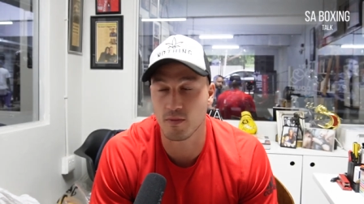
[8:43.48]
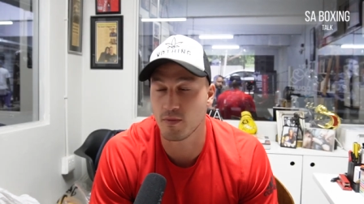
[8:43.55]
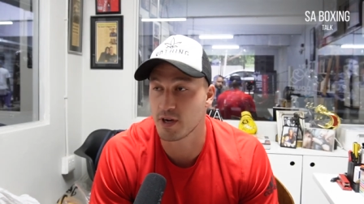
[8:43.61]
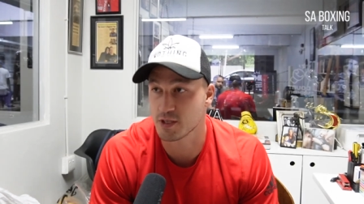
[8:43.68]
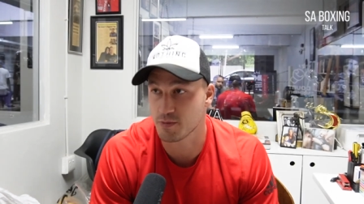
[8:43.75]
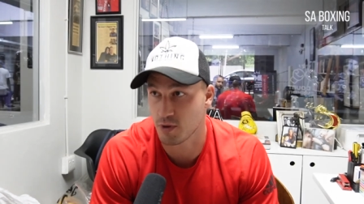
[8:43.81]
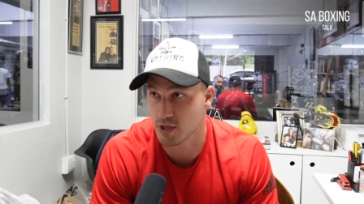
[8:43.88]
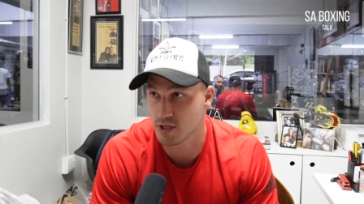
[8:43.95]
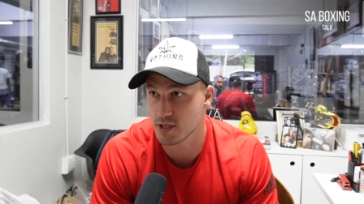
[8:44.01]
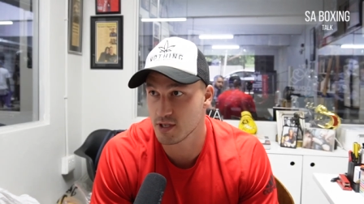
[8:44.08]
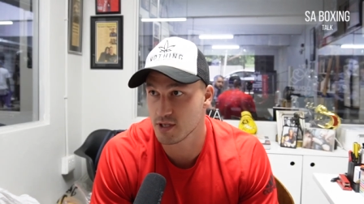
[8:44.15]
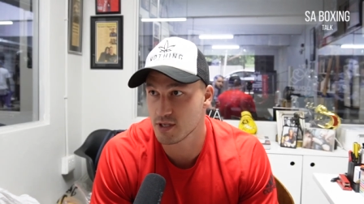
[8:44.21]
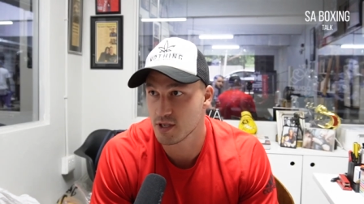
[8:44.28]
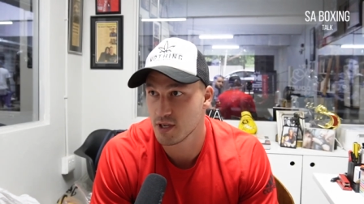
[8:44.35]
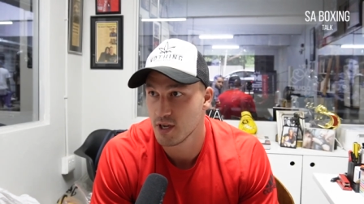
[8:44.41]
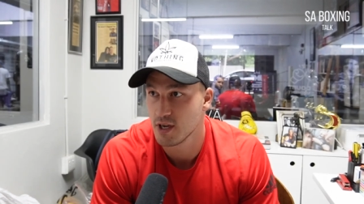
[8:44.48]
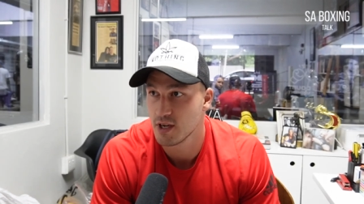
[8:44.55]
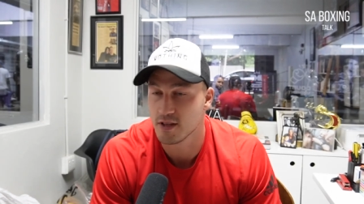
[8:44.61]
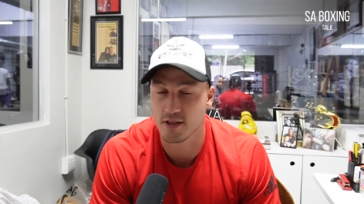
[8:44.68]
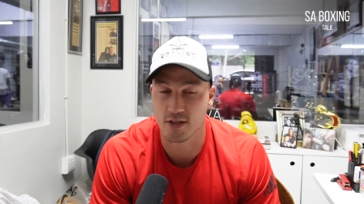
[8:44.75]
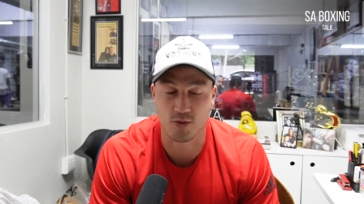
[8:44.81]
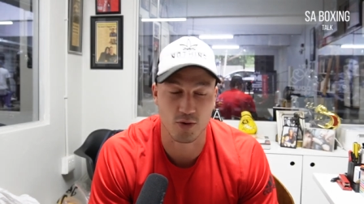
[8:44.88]
my sponsors,
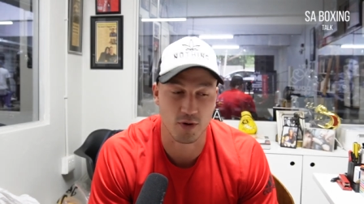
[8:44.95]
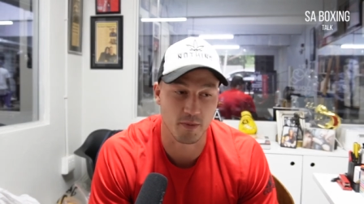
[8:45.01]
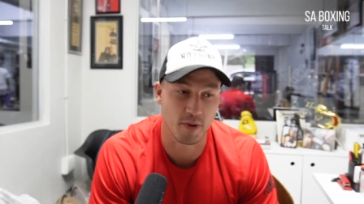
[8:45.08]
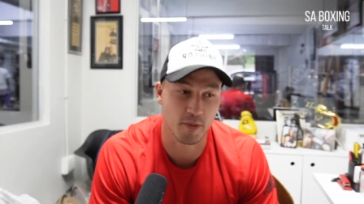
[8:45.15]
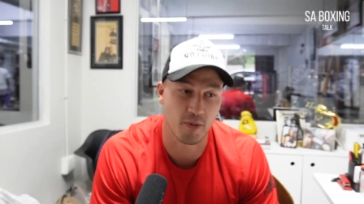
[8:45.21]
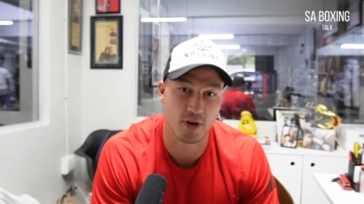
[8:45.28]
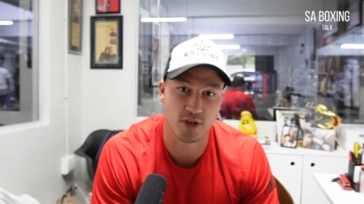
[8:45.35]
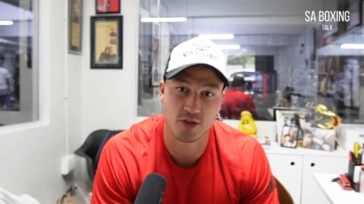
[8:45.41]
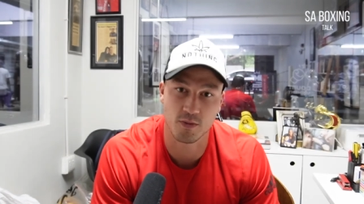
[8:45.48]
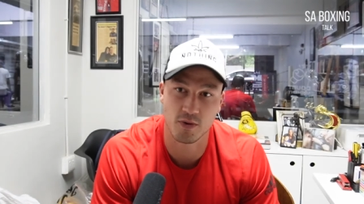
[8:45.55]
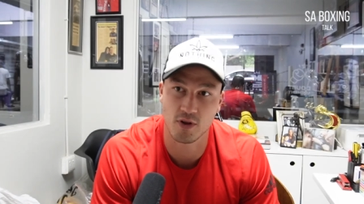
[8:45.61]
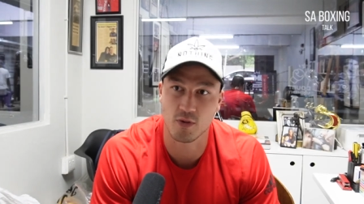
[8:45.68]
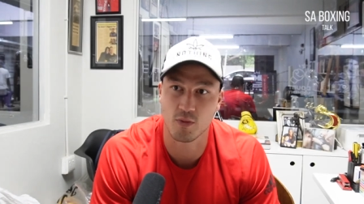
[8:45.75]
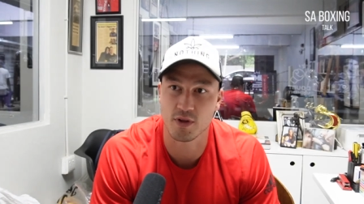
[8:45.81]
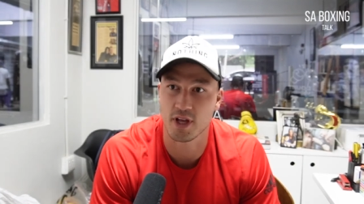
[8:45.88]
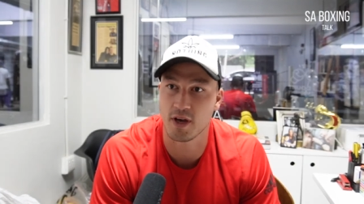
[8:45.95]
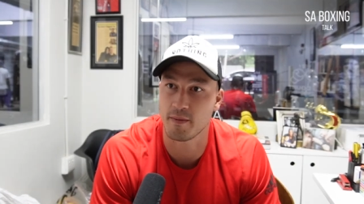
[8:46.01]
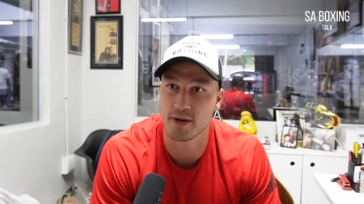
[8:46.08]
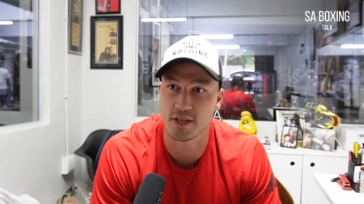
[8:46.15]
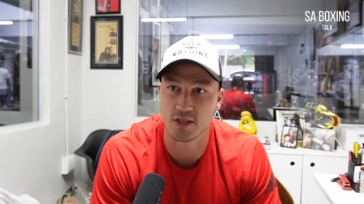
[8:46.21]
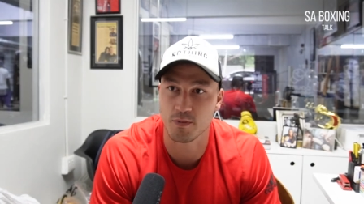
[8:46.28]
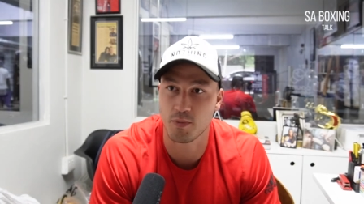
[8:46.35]
this wouldn't be possible. Without
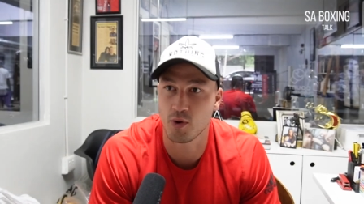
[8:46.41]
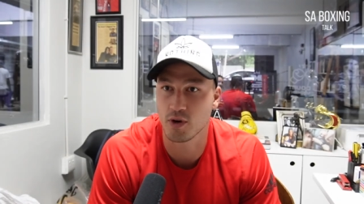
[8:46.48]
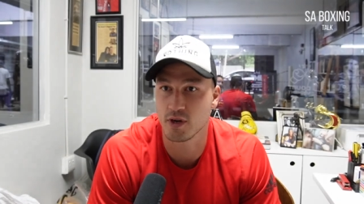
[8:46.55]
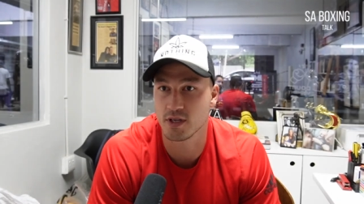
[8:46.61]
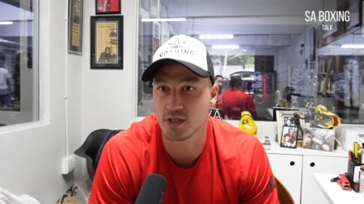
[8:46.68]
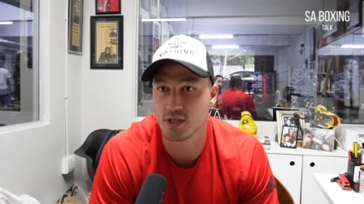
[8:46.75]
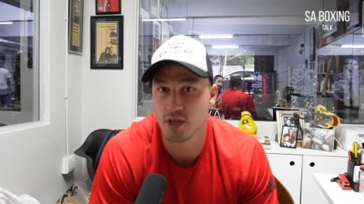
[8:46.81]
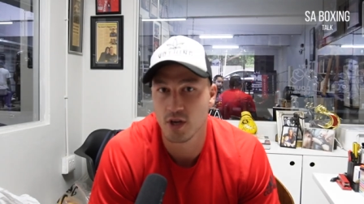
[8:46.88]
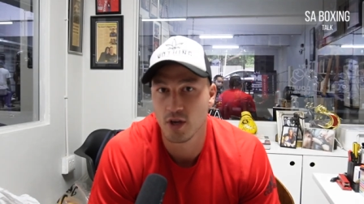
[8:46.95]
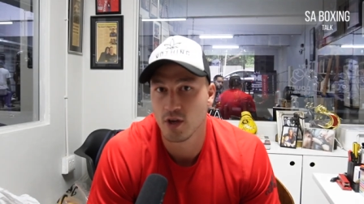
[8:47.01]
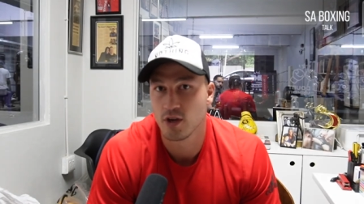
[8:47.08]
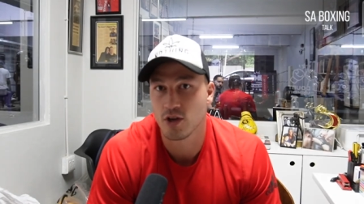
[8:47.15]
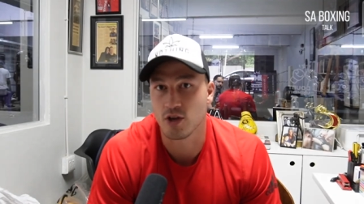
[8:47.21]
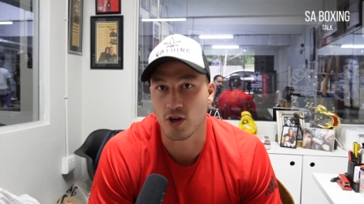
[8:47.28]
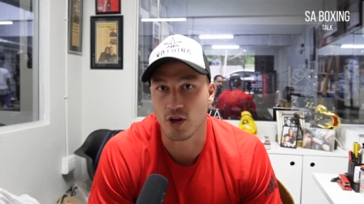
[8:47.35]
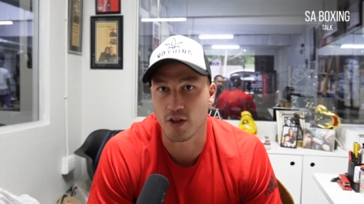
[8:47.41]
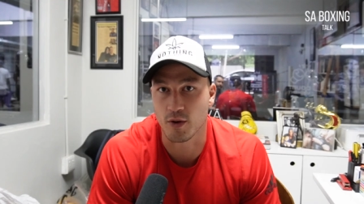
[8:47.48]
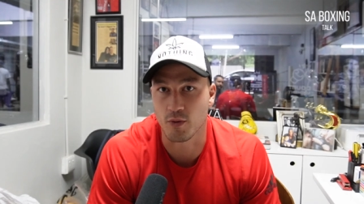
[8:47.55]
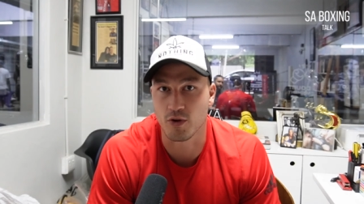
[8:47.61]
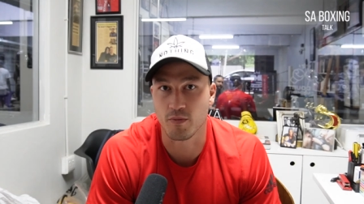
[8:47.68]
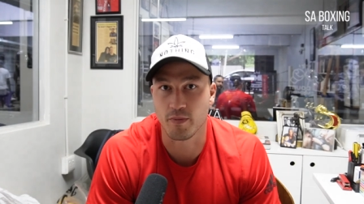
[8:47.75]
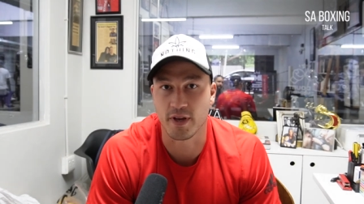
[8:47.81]
my supporters, you know, there
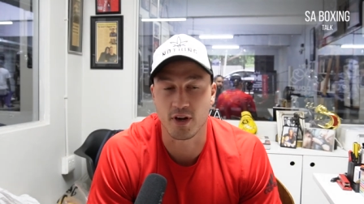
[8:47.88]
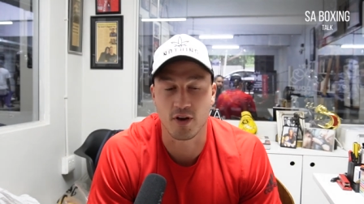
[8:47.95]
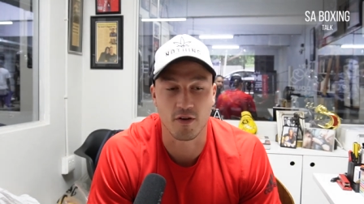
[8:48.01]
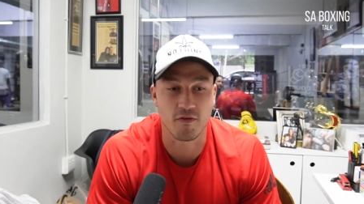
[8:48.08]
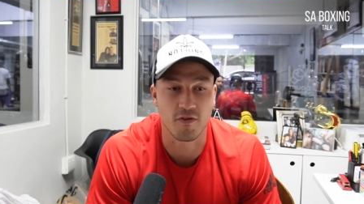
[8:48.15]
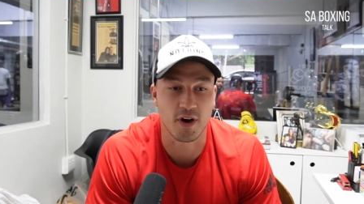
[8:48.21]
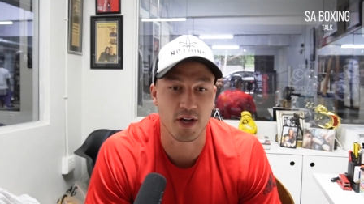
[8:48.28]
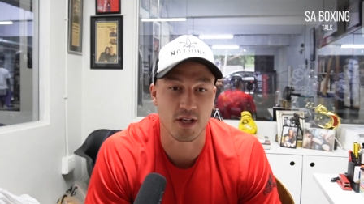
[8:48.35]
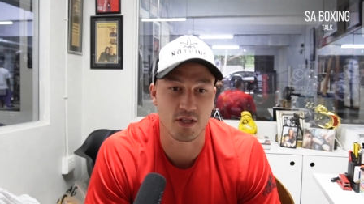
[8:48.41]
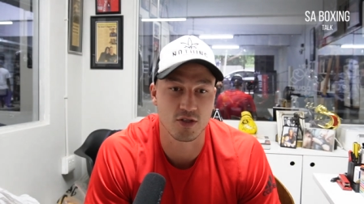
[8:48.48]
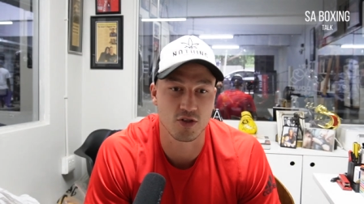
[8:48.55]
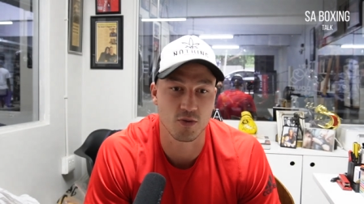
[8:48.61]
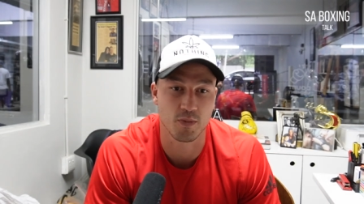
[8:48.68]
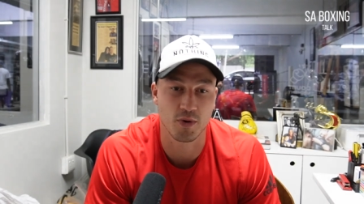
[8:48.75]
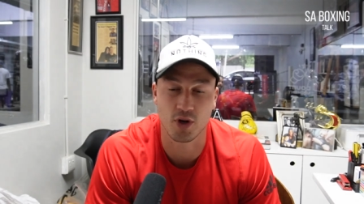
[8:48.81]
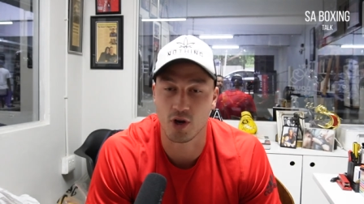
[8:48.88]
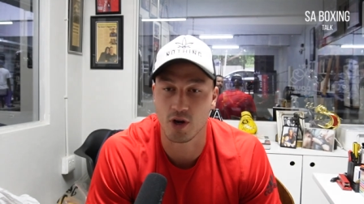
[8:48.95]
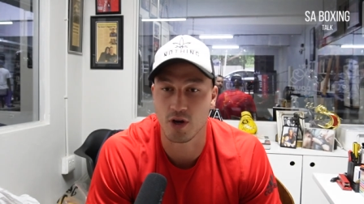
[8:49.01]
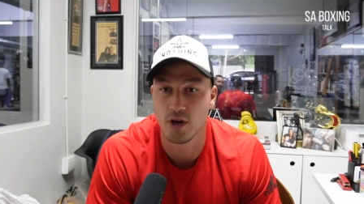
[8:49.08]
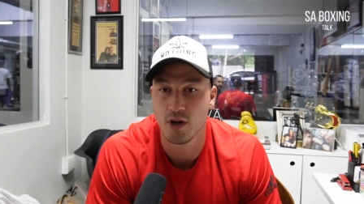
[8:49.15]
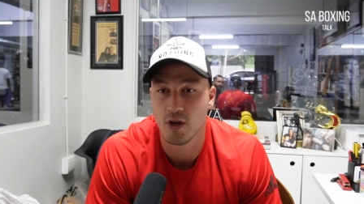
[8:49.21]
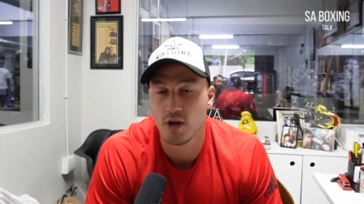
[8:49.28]
would be no fights to put on.